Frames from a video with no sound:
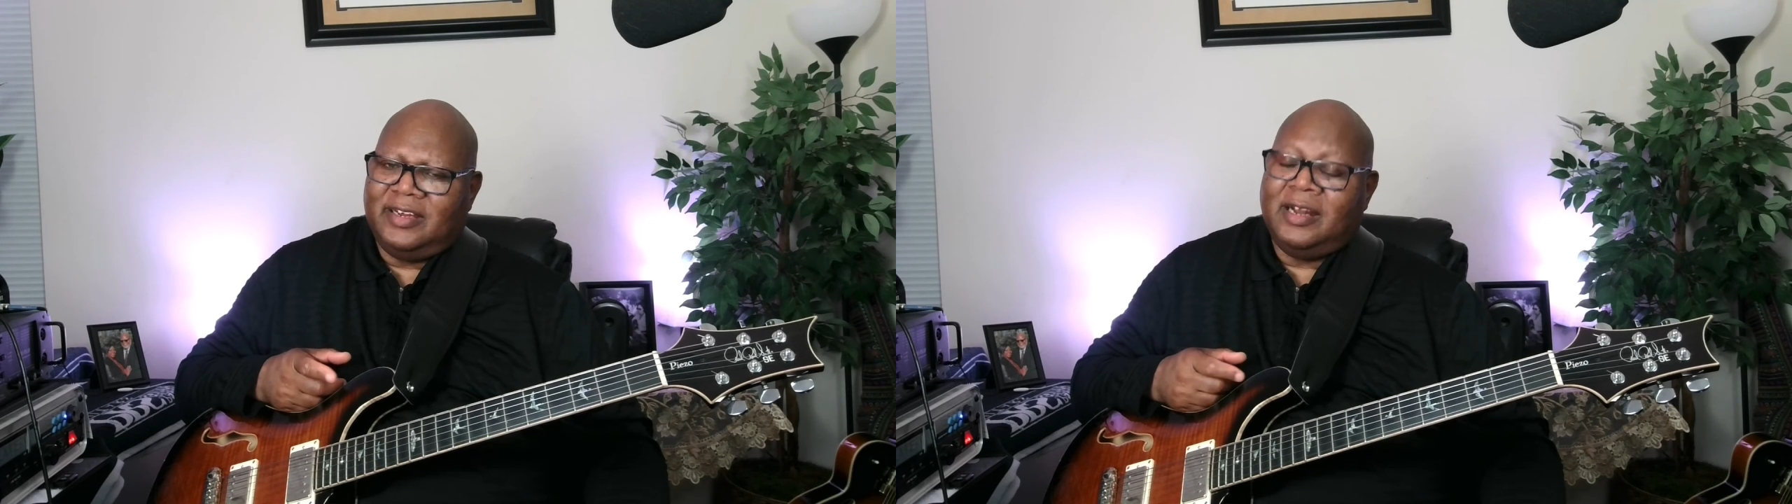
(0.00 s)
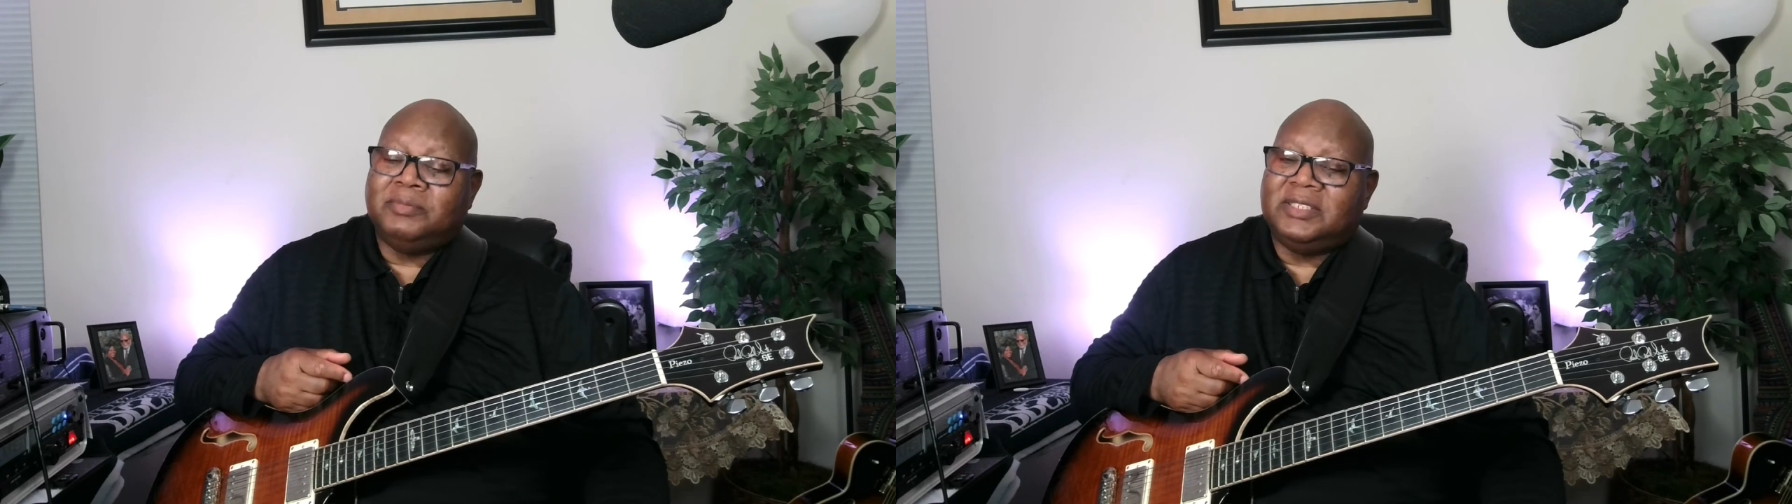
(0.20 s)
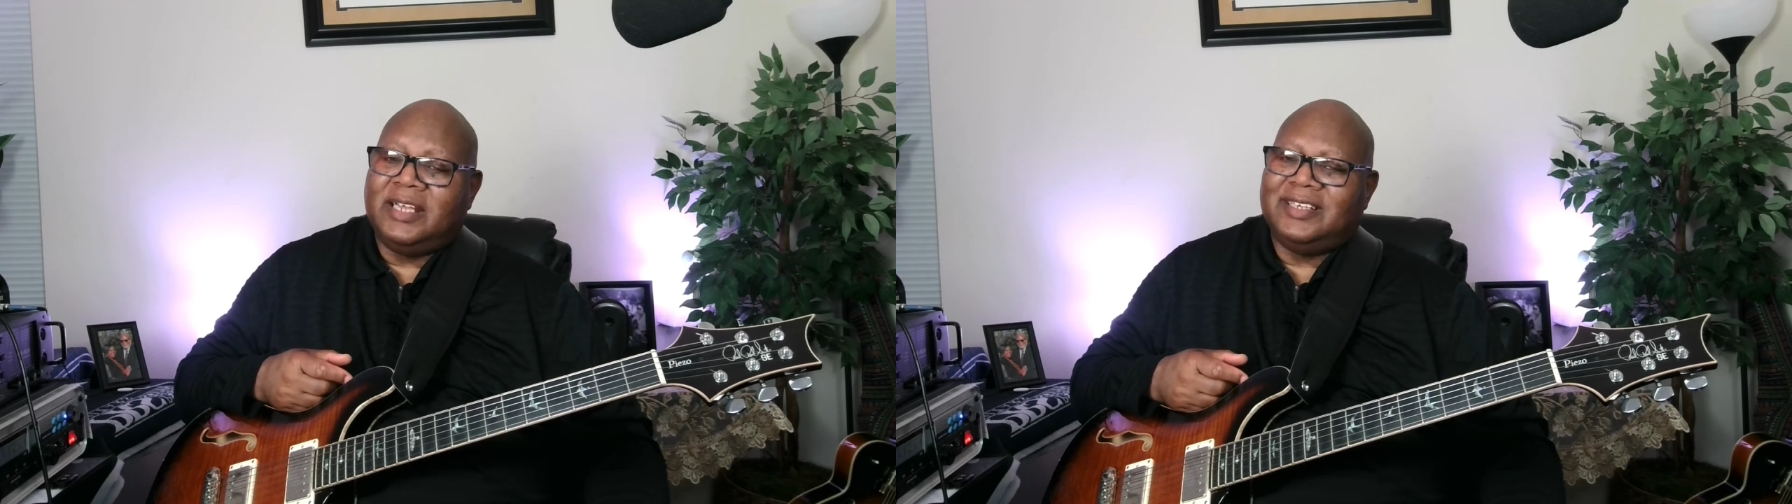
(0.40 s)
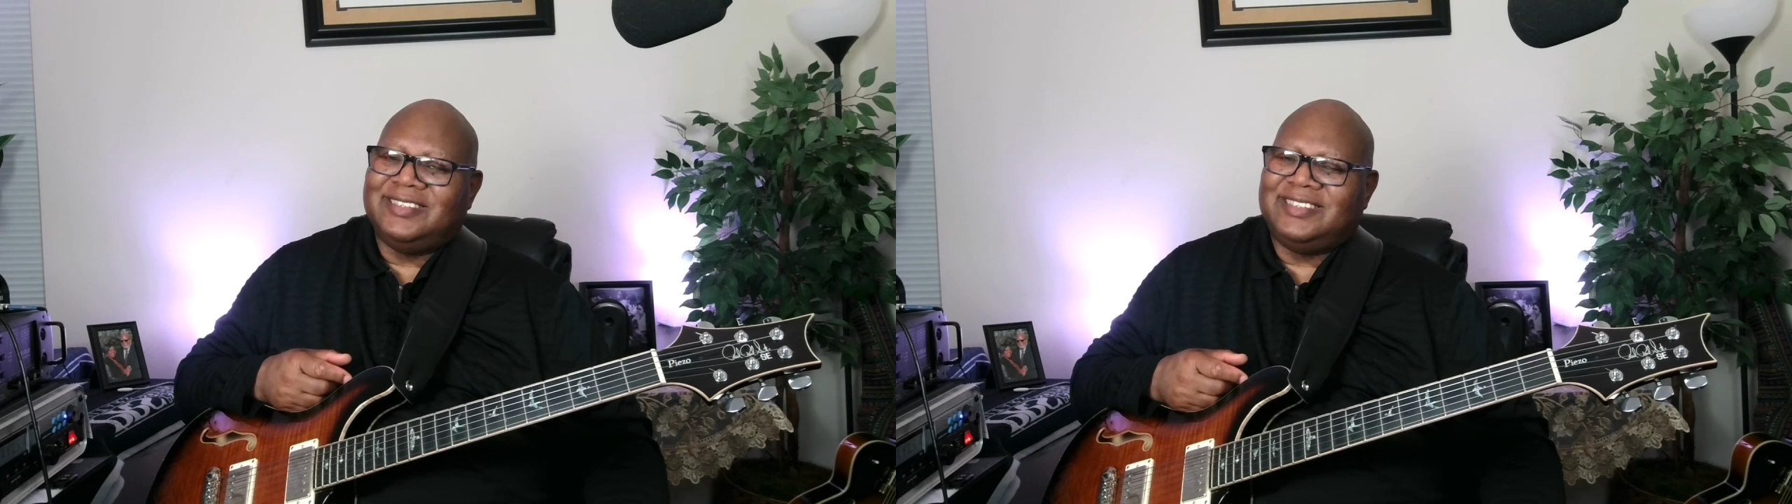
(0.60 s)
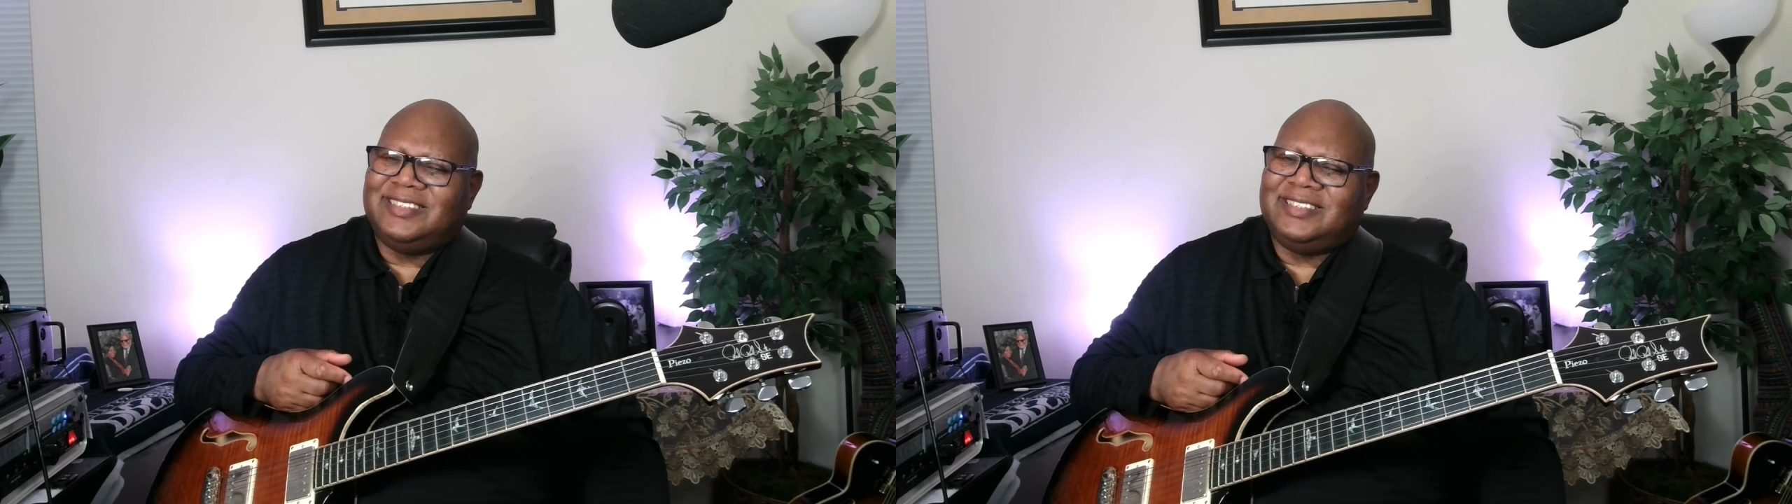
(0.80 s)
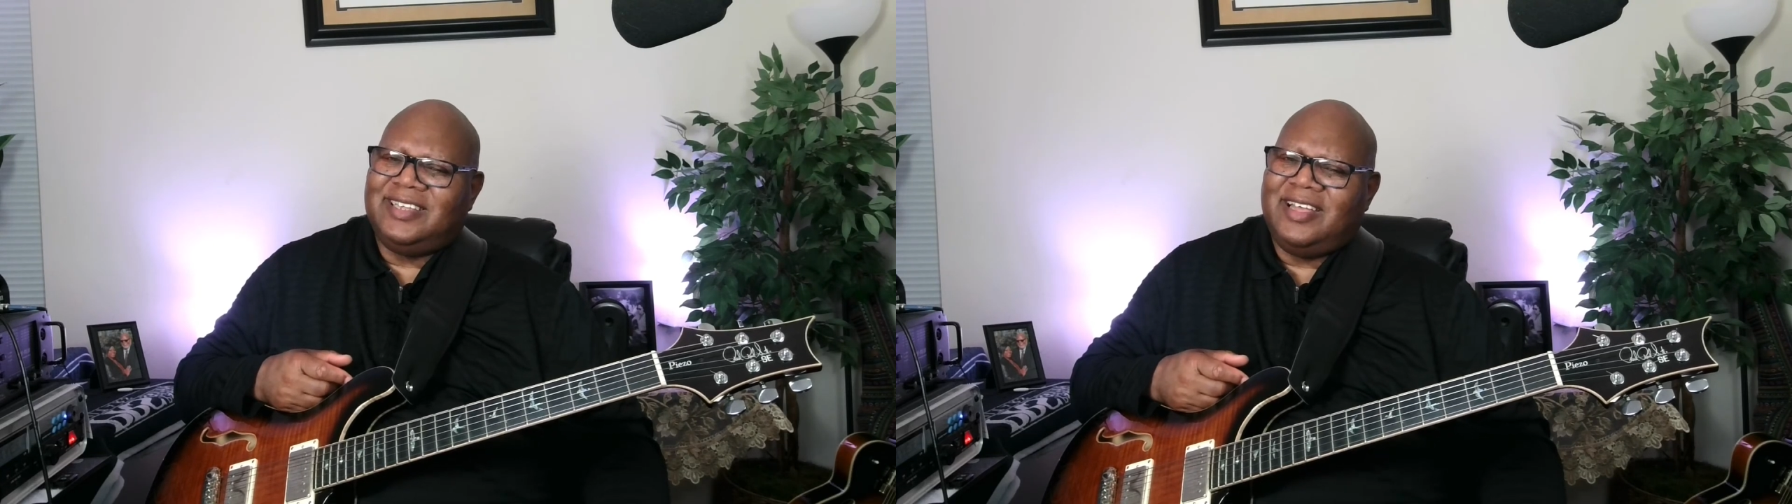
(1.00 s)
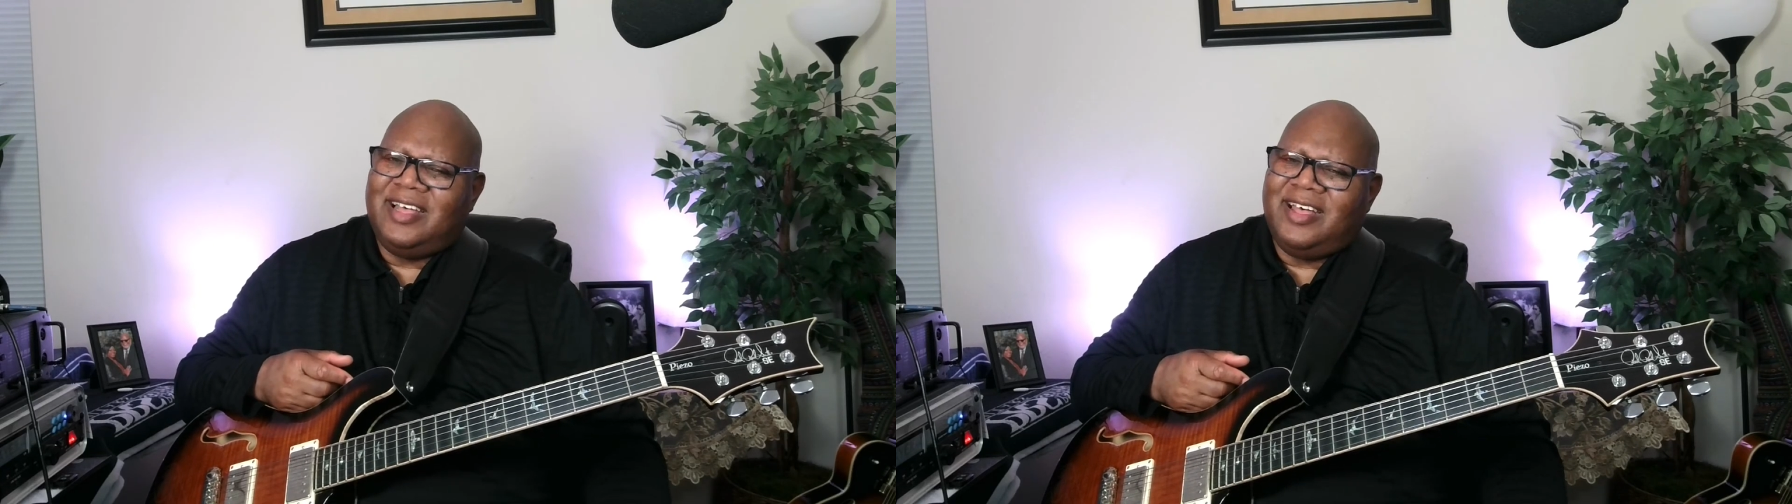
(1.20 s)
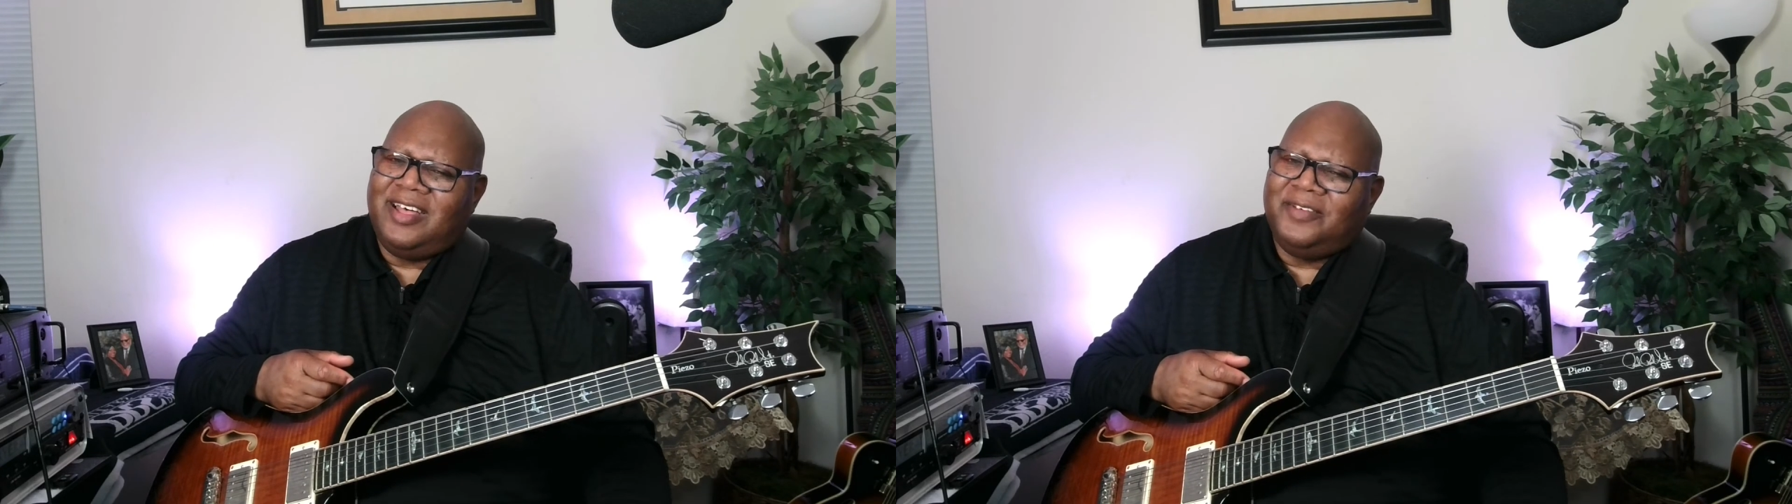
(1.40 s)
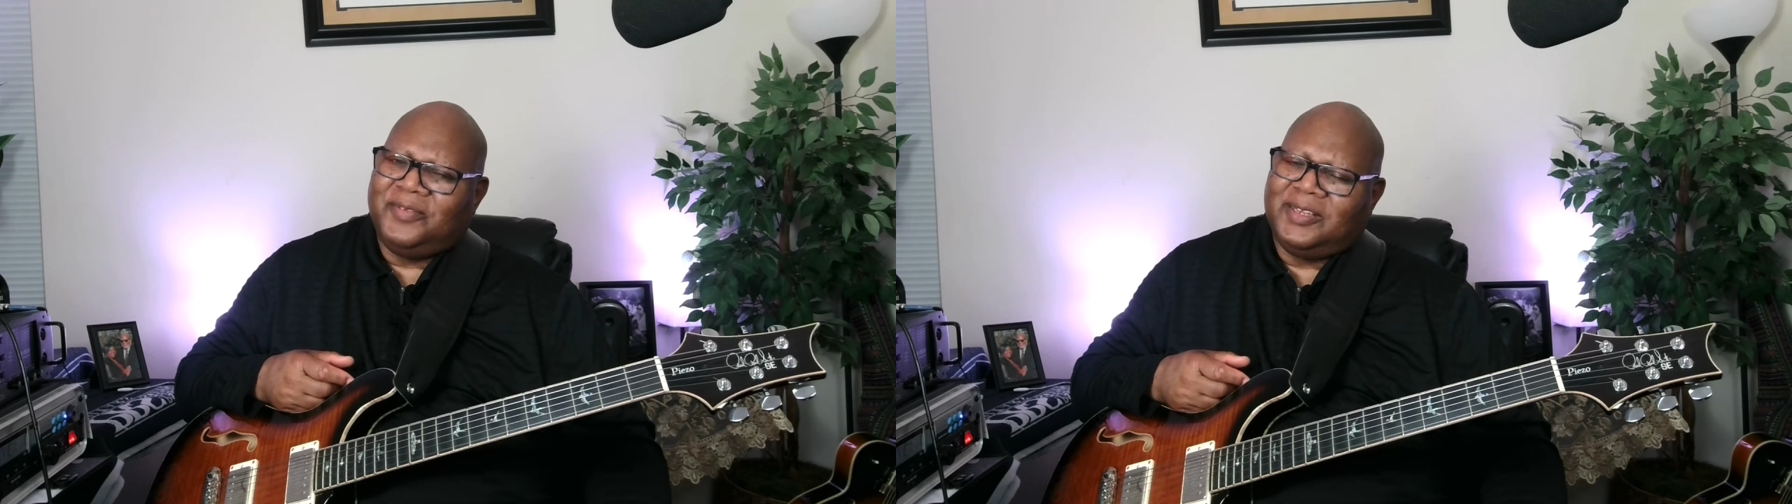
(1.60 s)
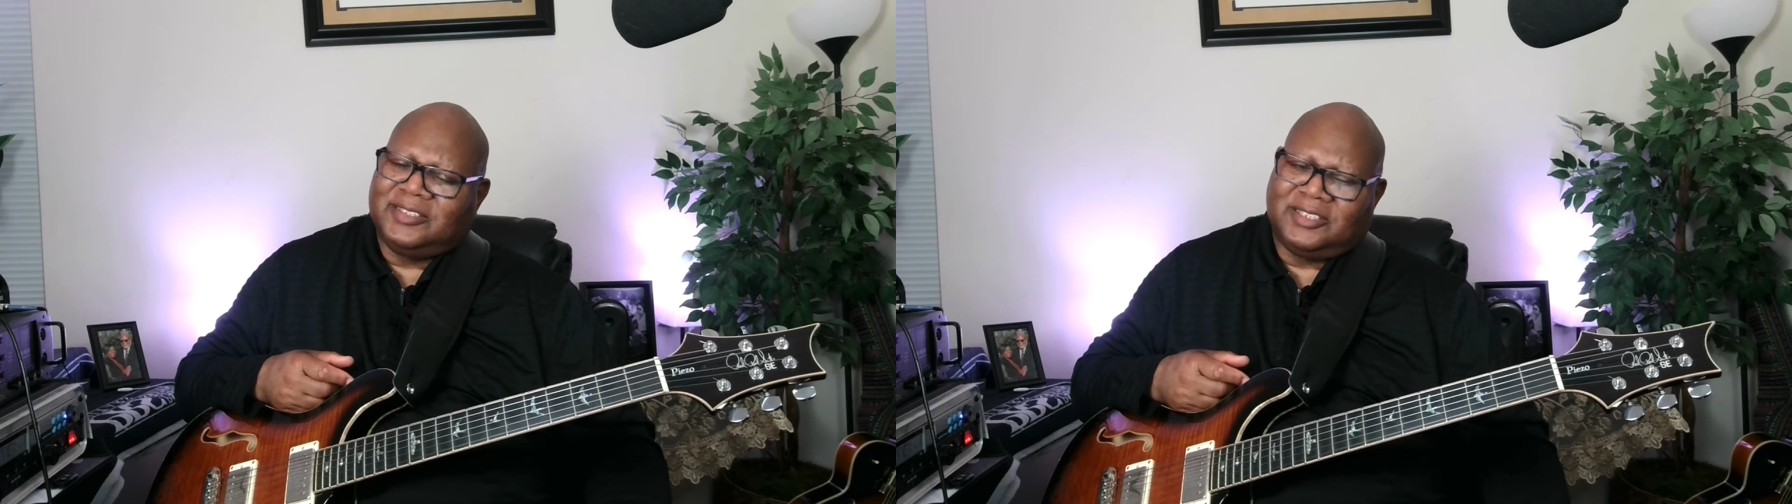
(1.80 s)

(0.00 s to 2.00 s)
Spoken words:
saying 7